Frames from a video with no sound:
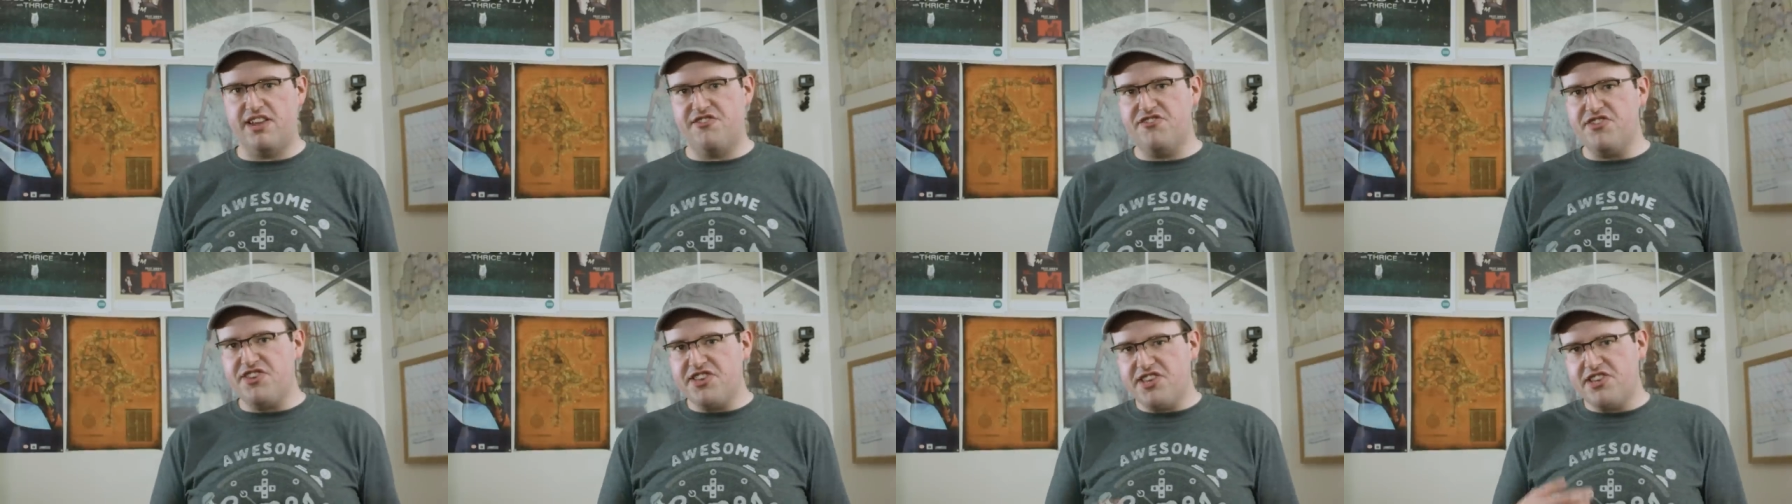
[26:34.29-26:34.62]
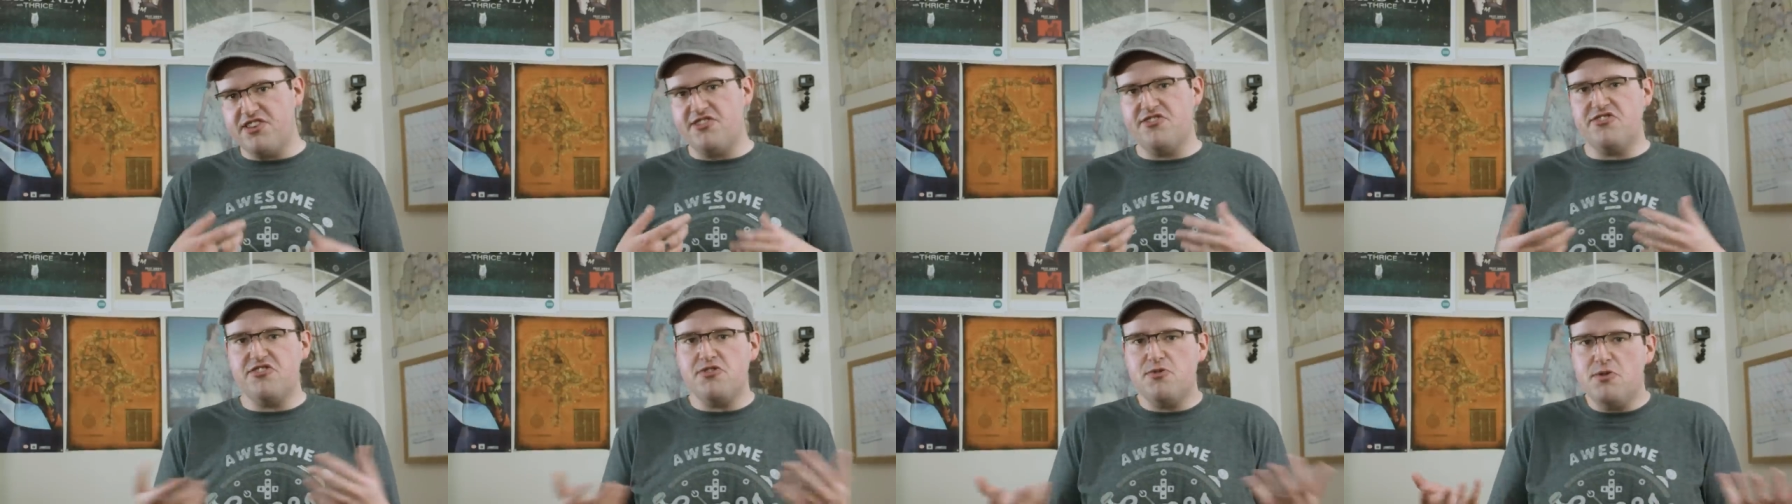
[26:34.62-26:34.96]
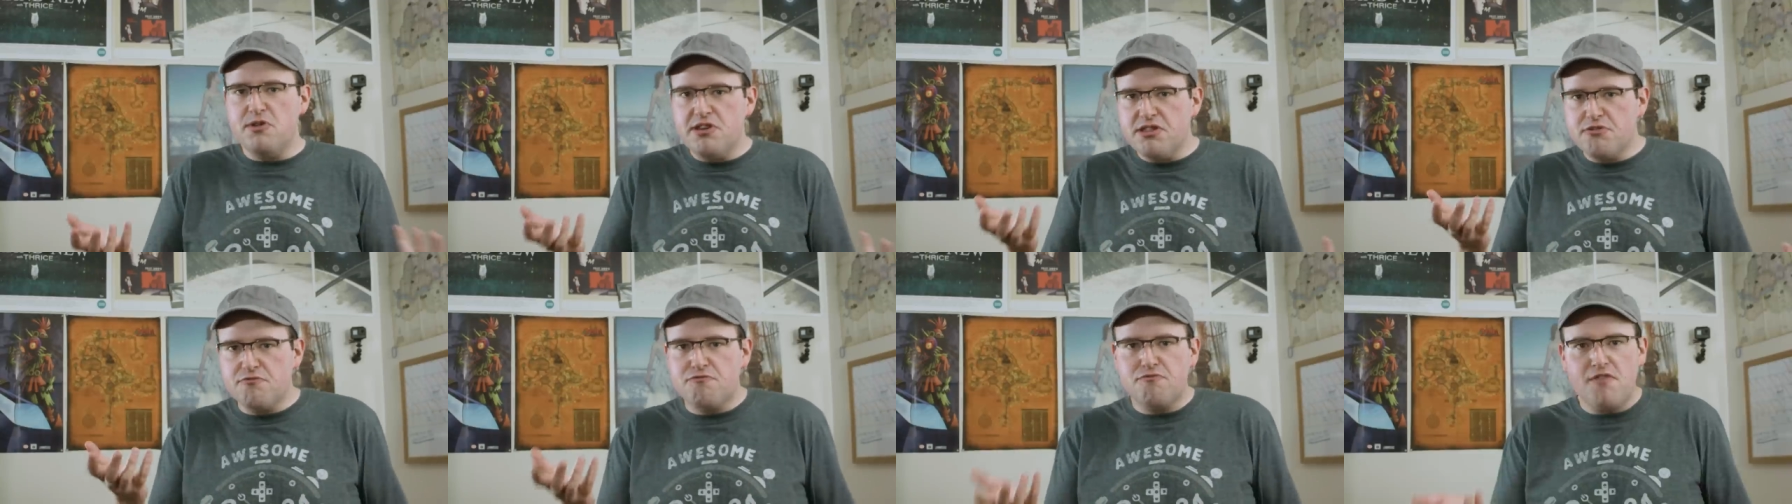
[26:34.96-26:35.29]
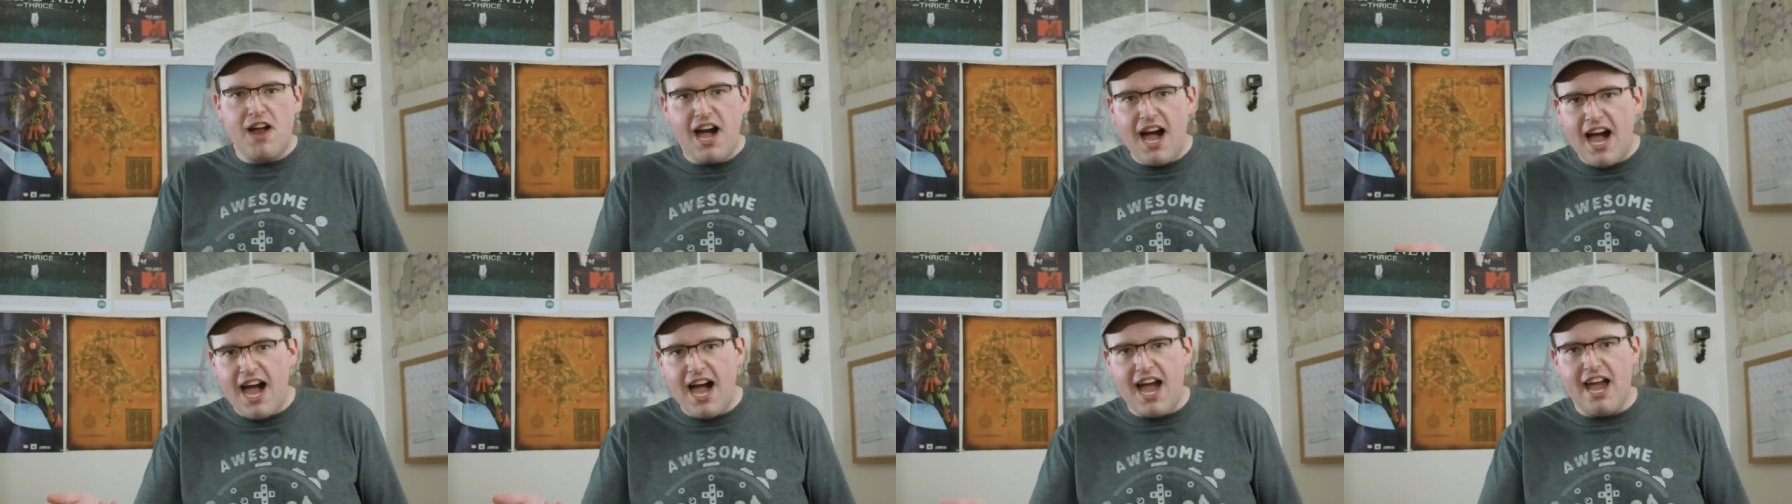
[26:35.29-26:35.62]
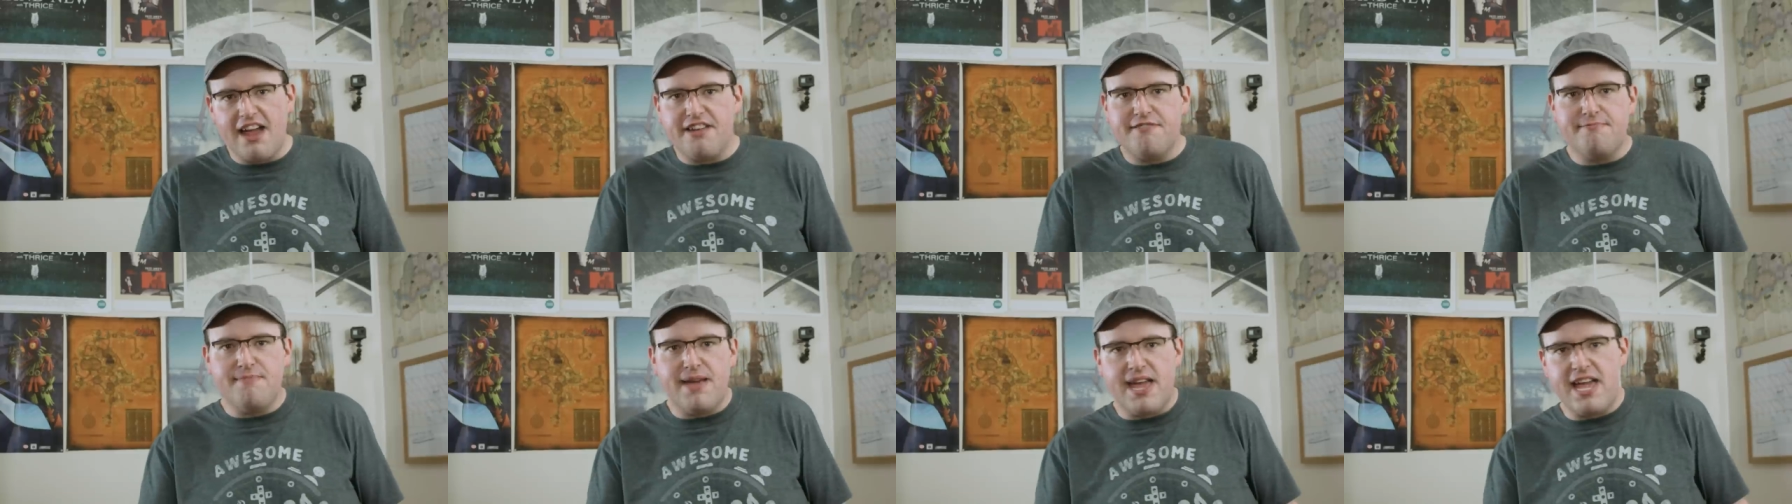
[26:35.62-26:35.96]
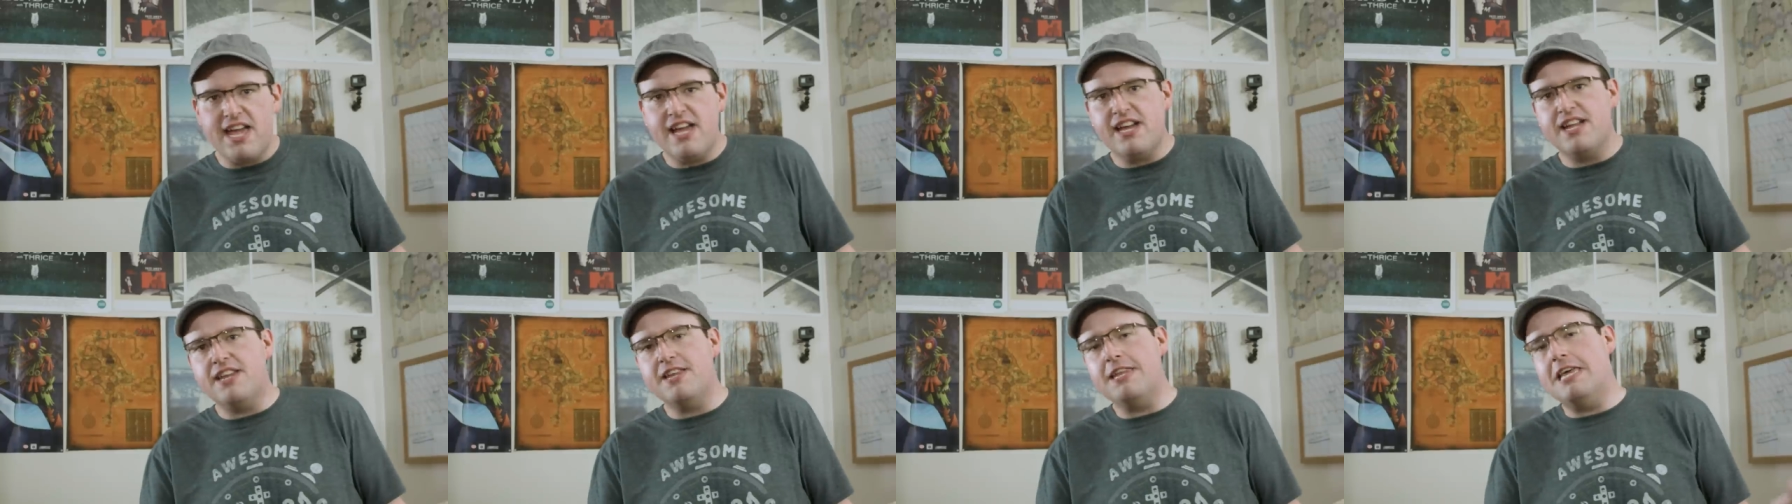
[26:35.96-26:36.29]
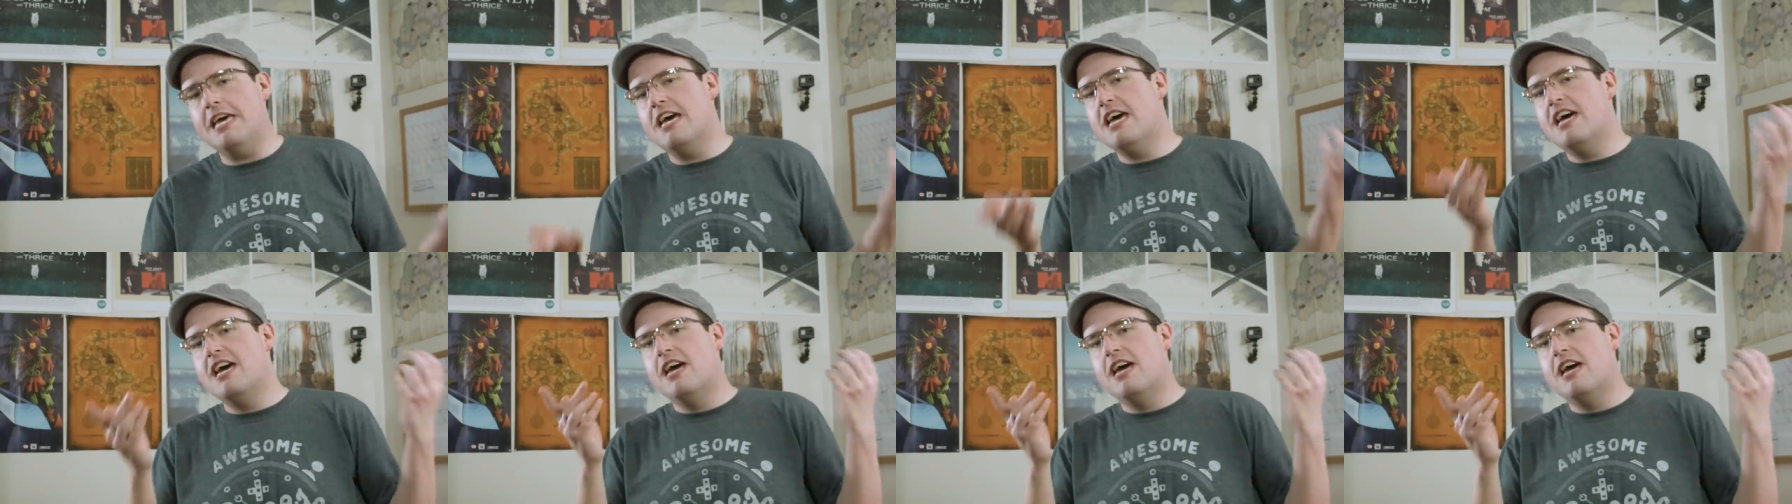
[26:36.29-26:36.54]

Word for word: Just enjoy the ride, man!